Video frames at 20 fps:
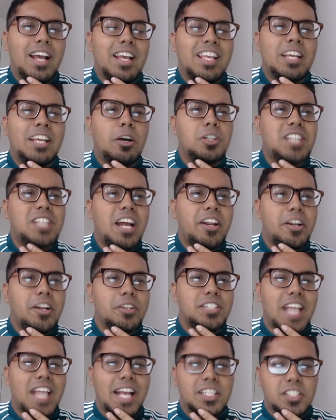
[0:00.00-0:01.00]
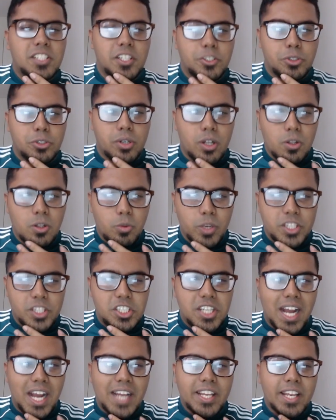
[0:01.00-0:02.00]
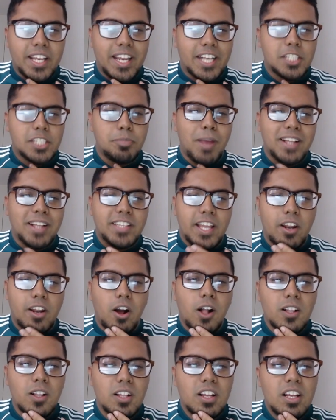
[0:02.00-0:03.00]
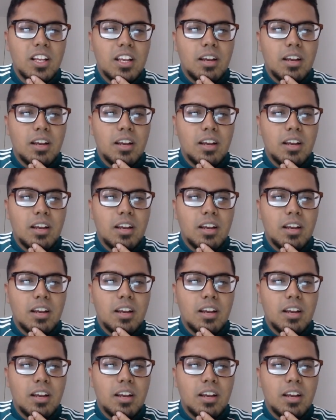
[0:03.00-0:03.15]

he goes out in his Excadrill, which I didn't expect at all.